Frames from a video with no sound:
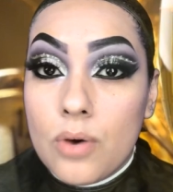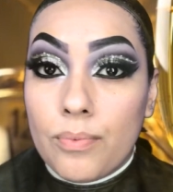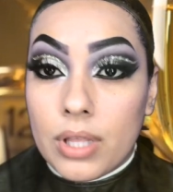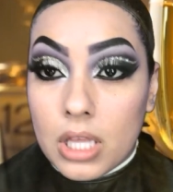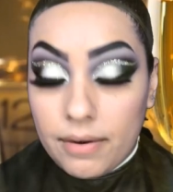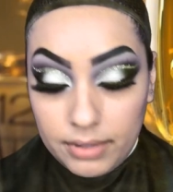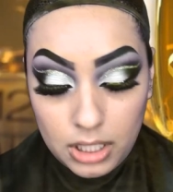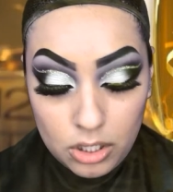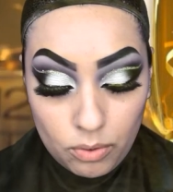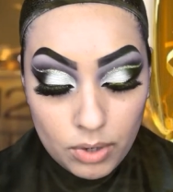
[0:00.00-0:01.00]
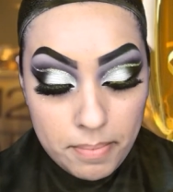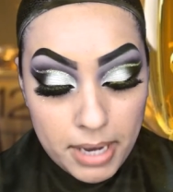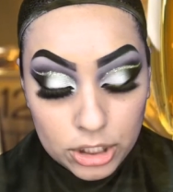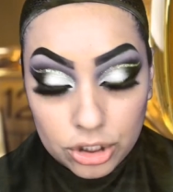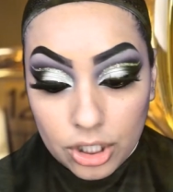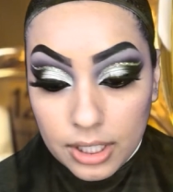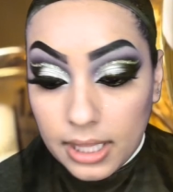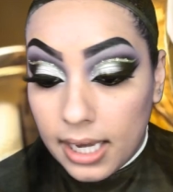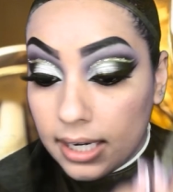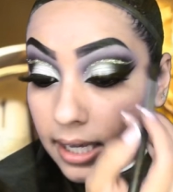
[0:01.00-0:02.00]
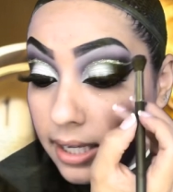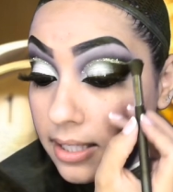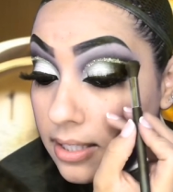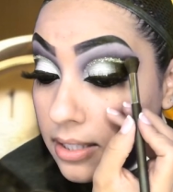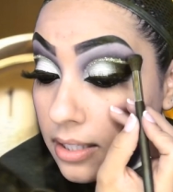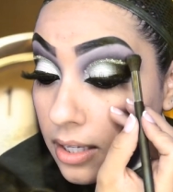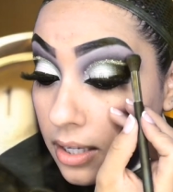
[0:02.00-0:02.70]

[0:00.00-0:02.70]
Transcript: with everything, you want to make sure that it's